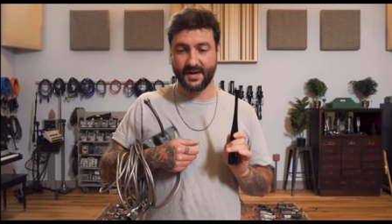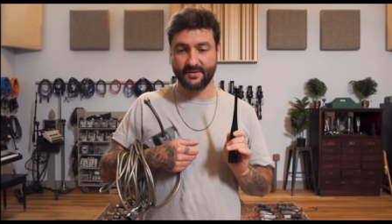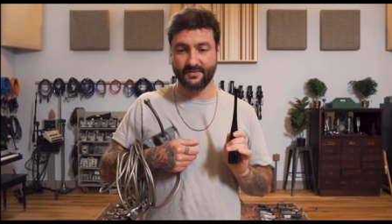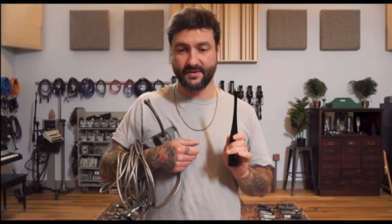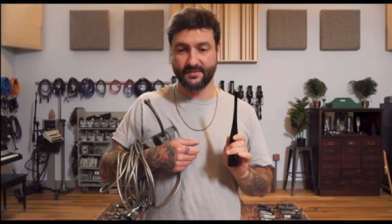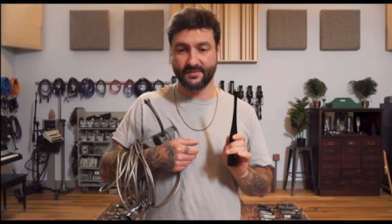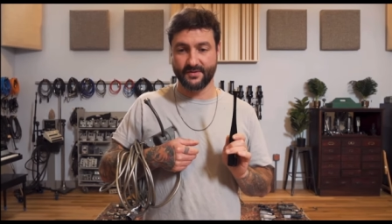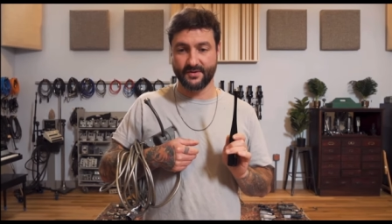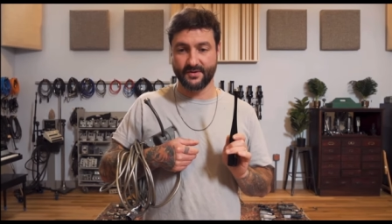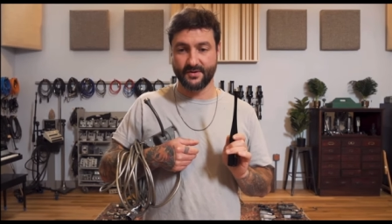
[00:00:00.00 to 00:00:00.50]
I've
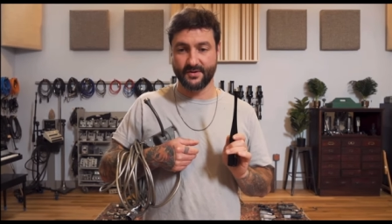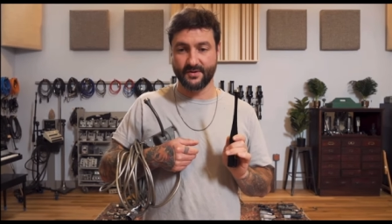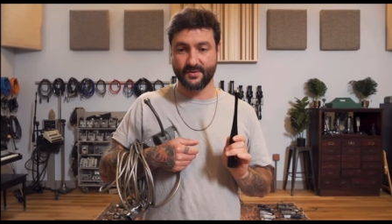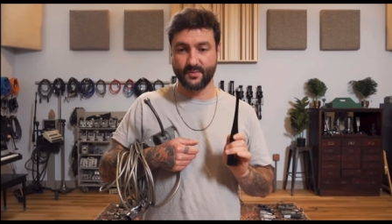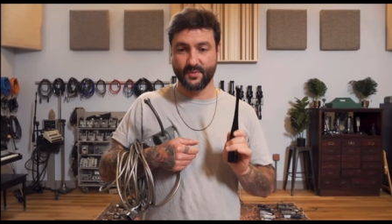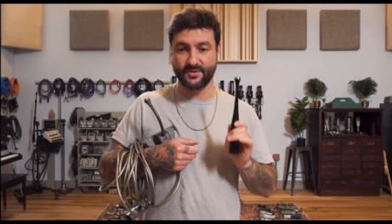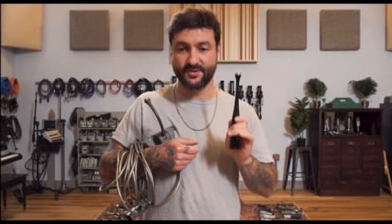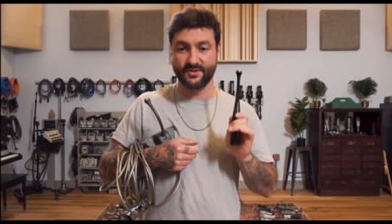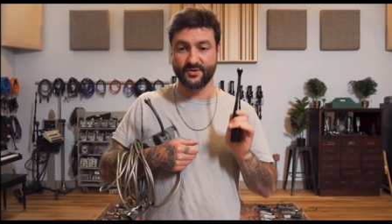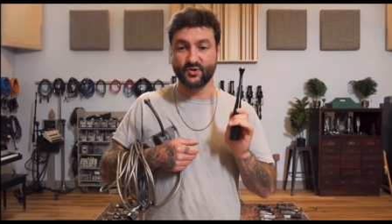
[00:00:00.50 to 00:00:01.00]
ever heard
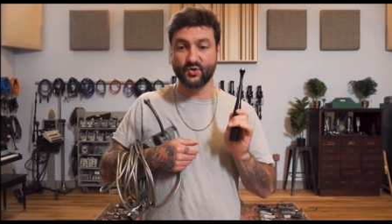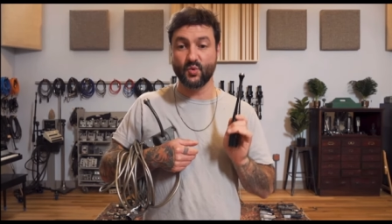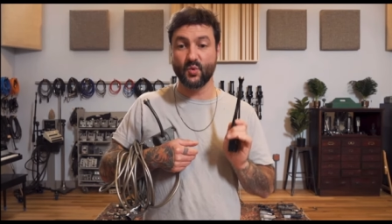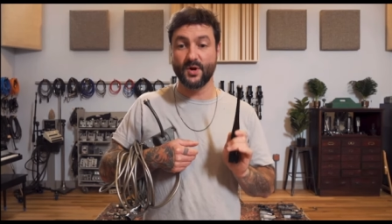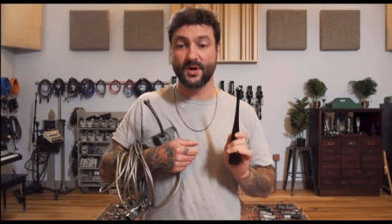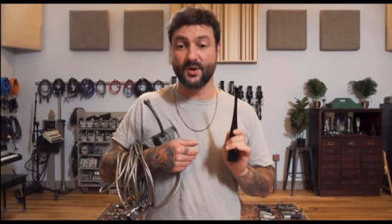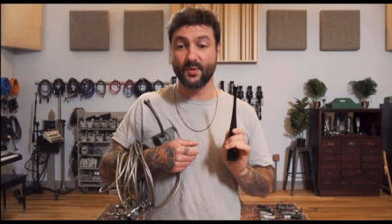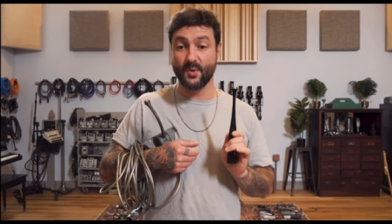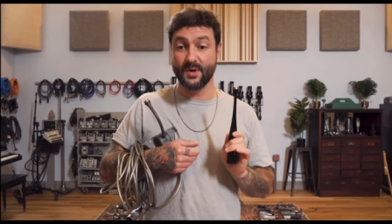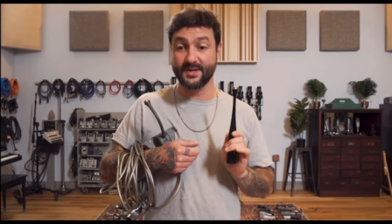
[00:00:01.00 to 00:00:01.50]
with a
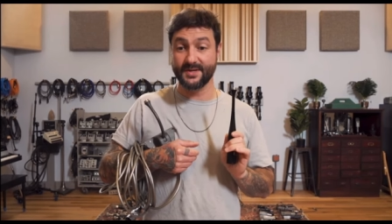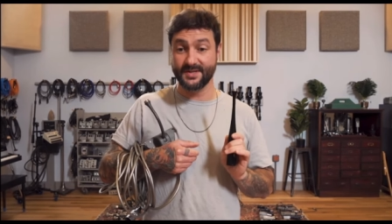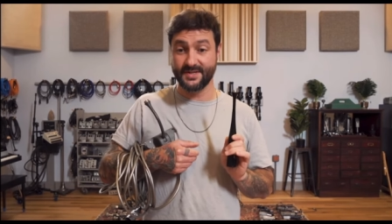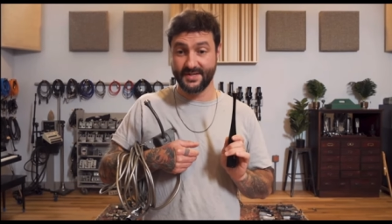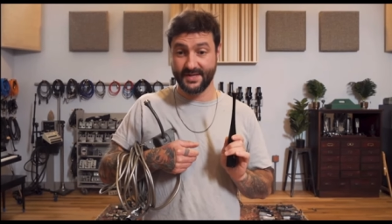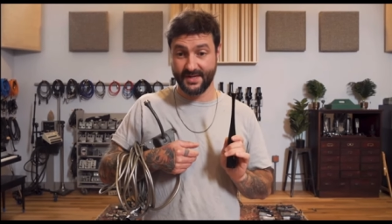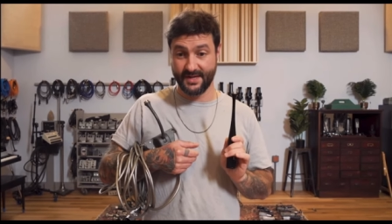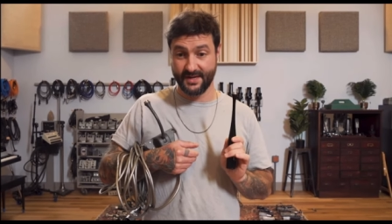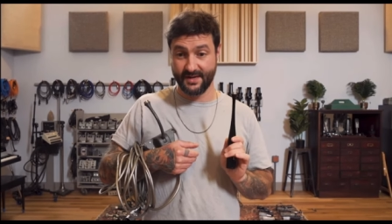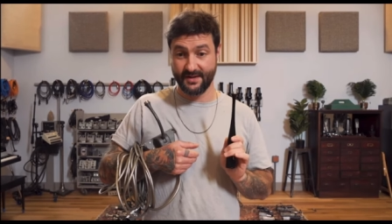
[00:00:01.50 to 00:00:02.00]

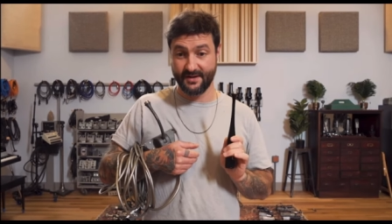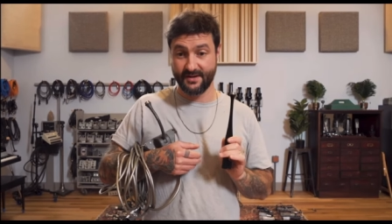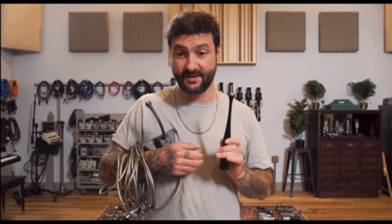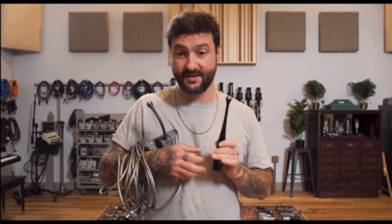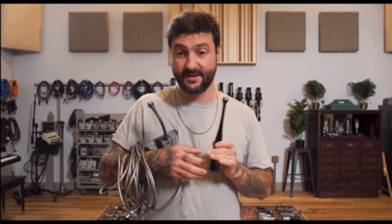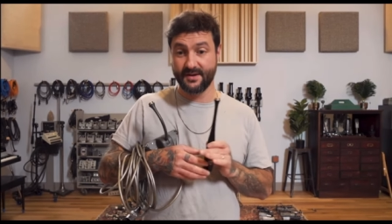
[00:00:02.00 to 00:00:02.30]
21D.